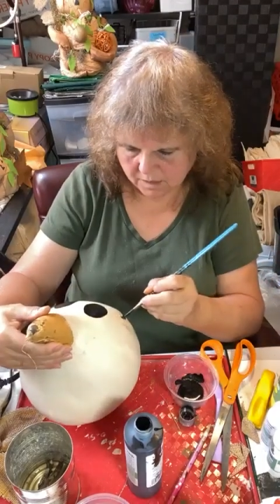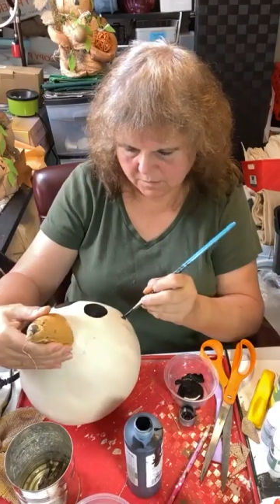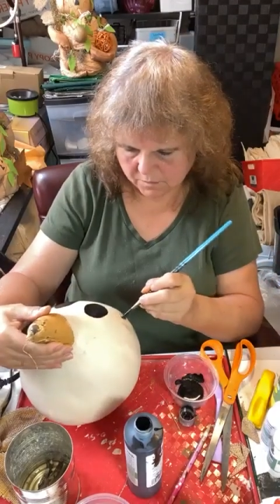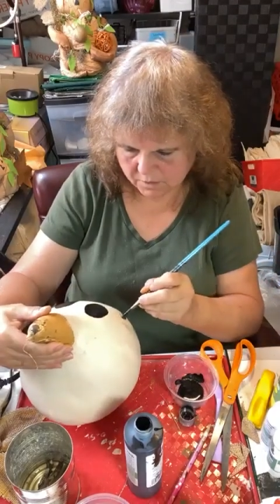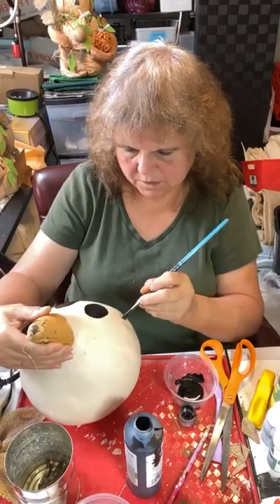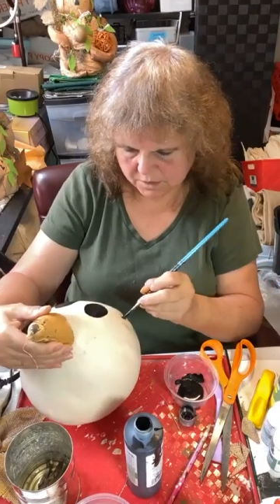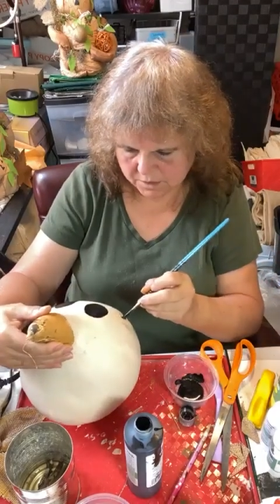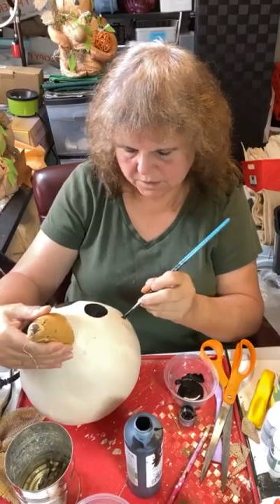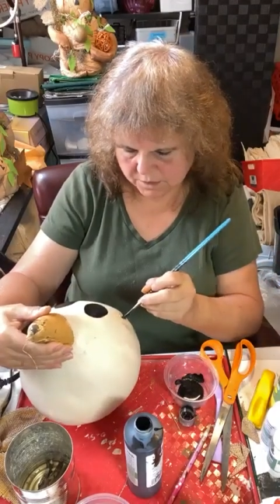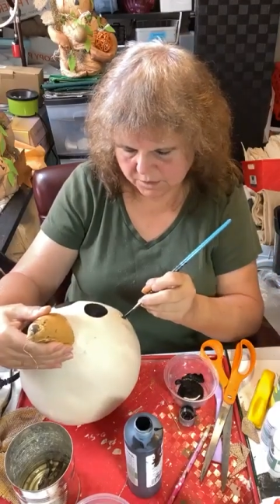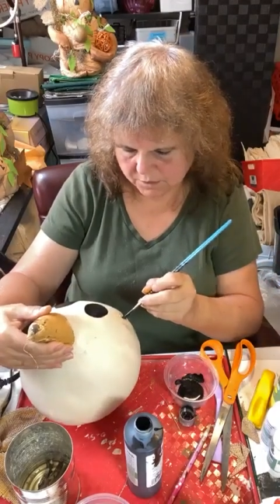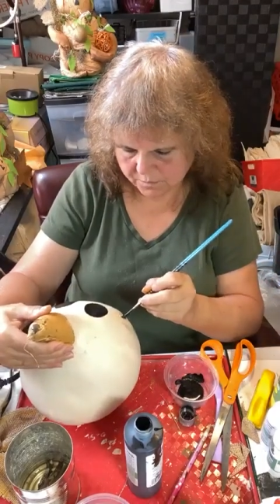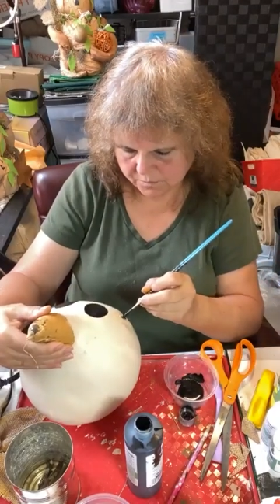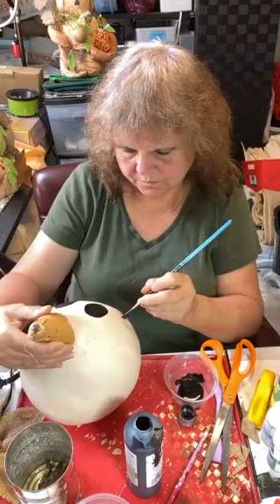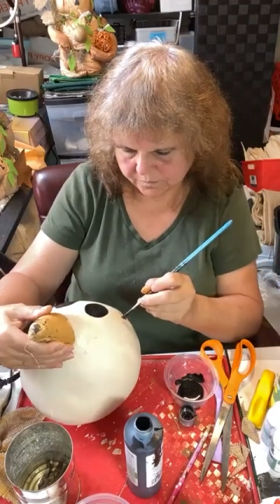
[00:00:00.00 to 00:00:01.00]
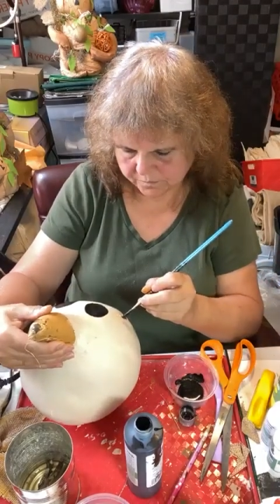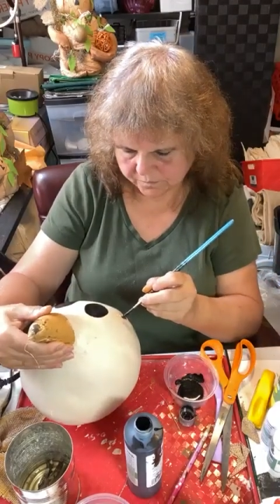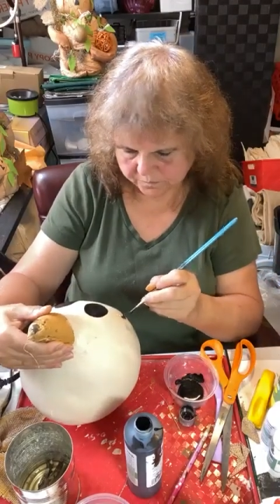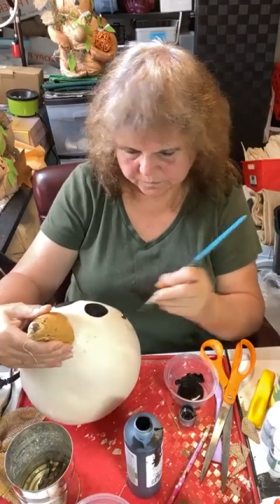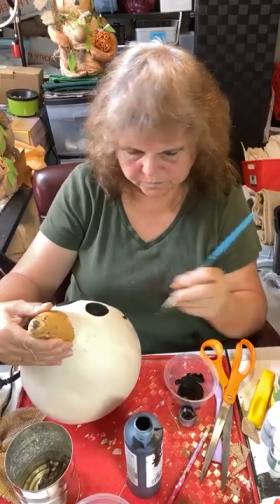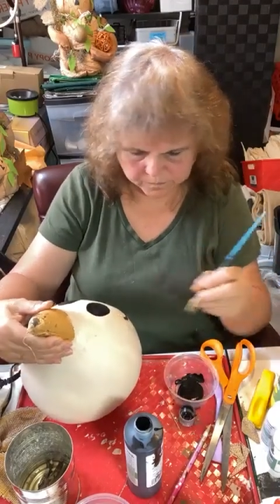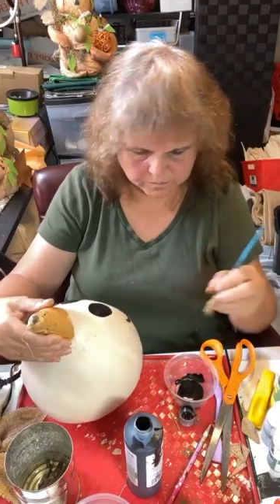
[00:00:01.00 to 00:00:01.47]
And then I'm going to do,
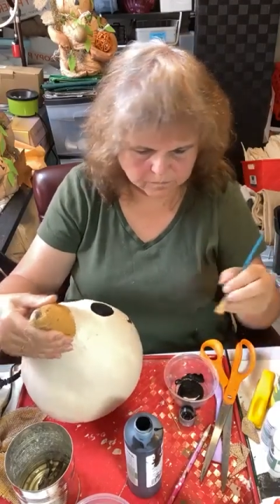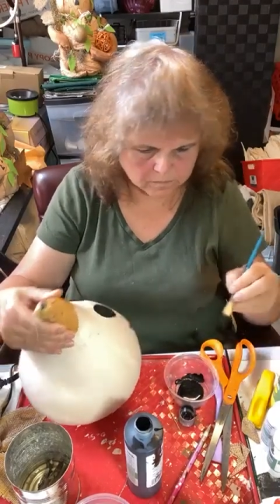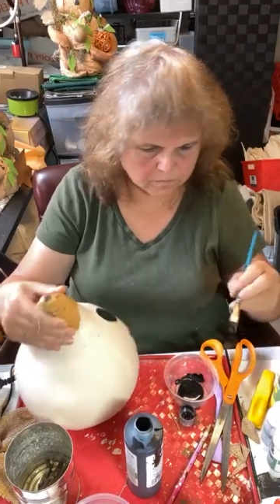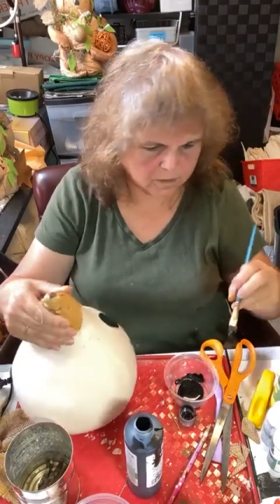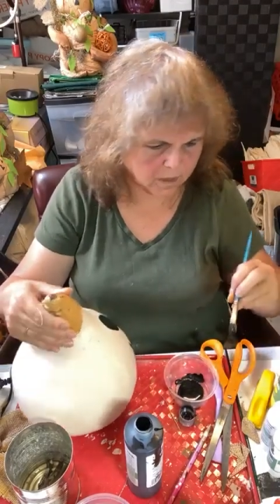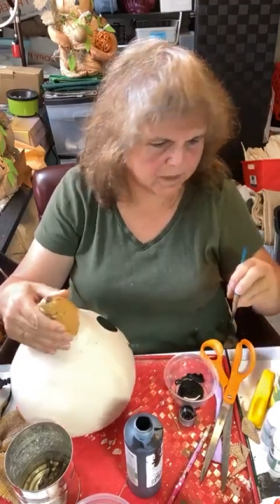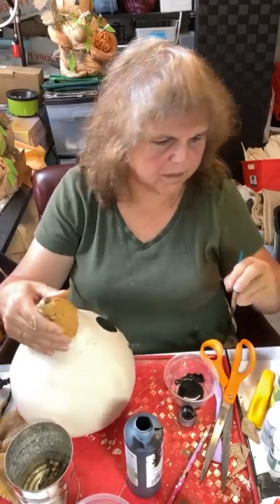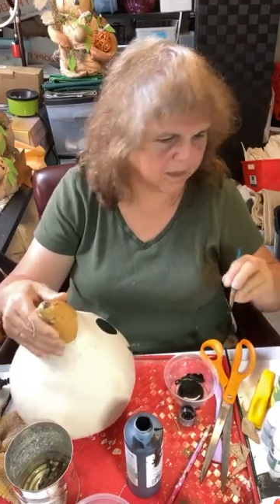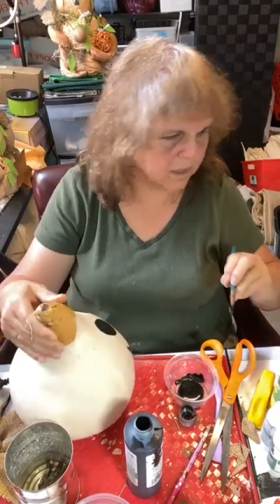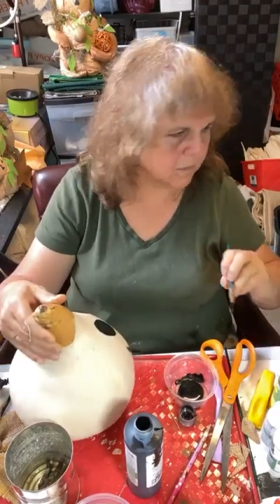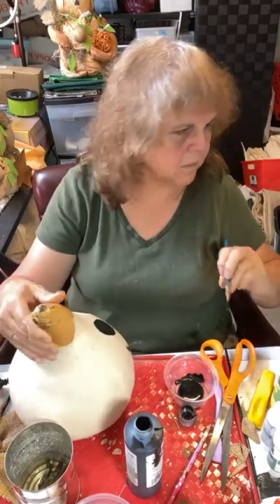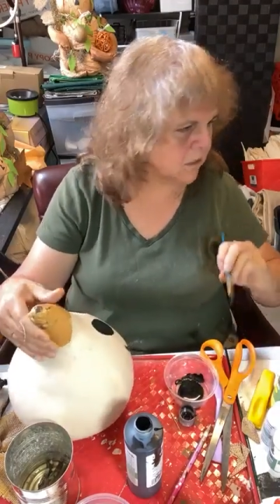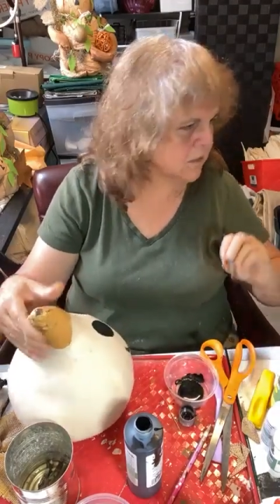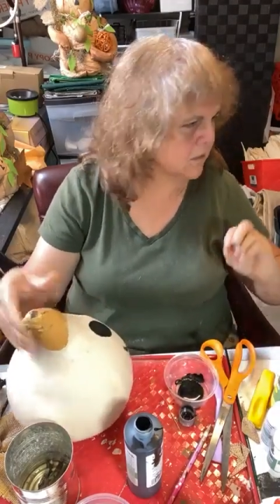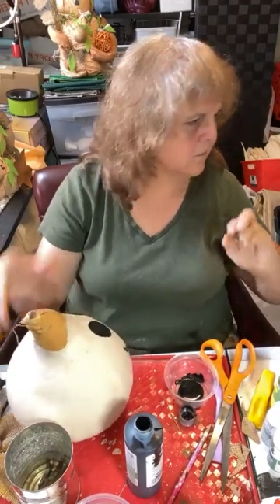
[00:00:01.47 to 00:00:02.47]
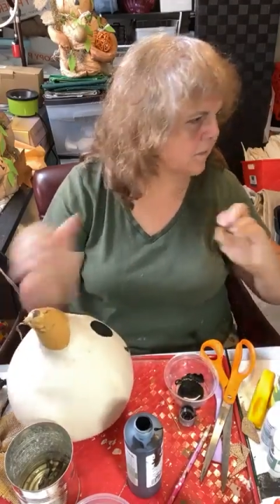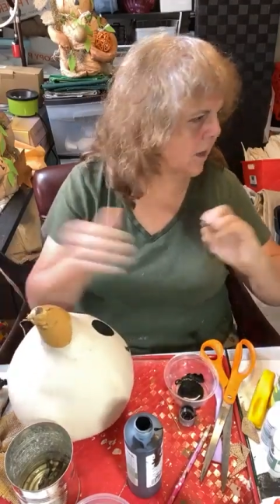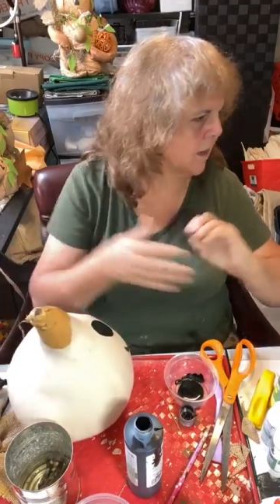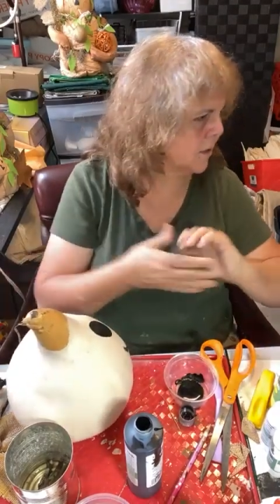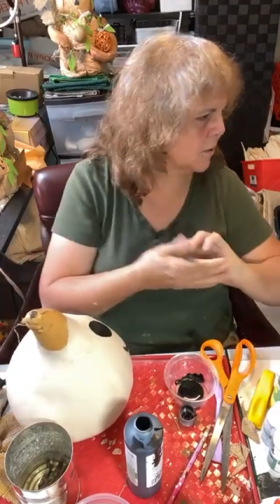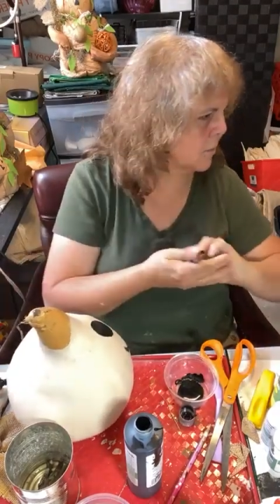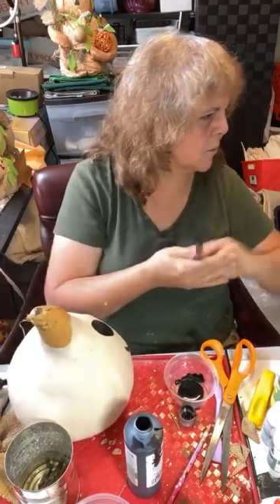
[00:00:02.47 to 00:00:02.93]
I think I'm going to use a
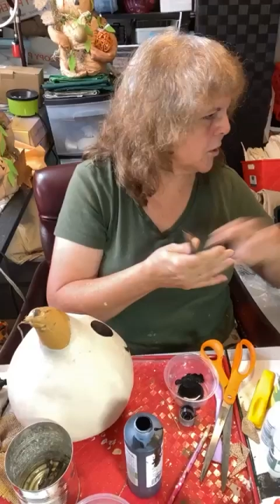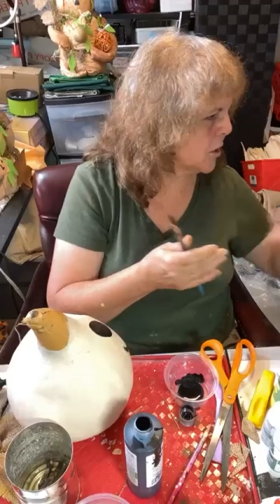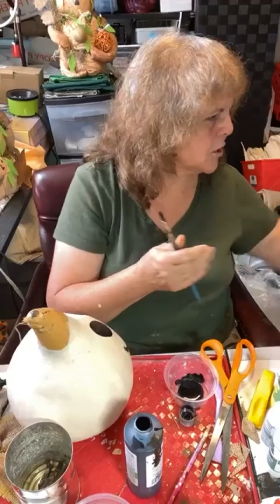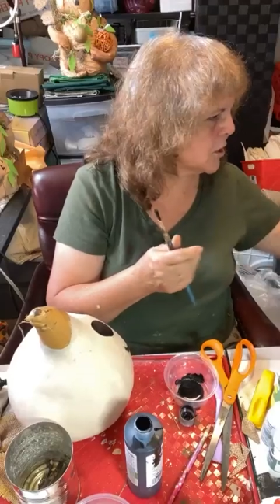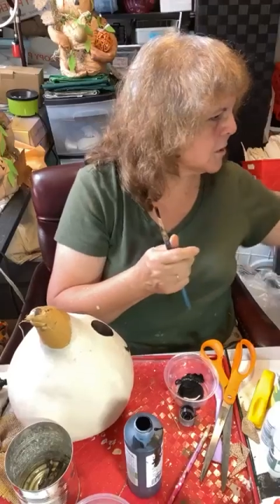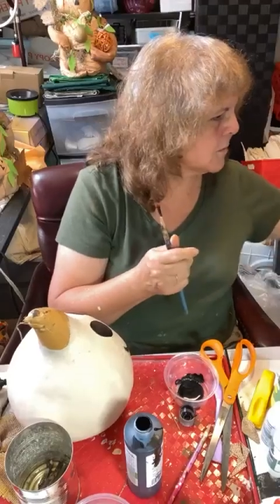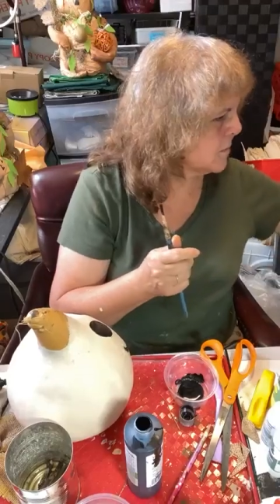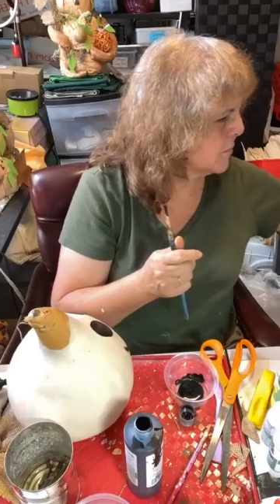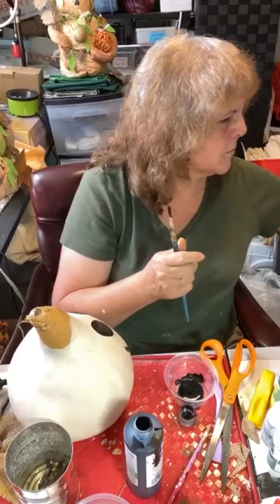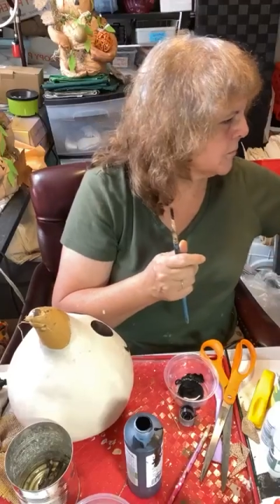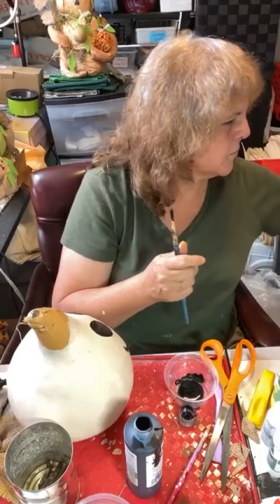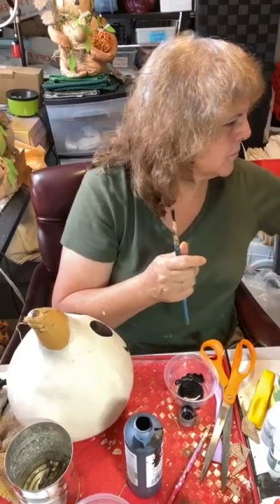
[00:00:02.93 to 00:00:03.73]
finer brush,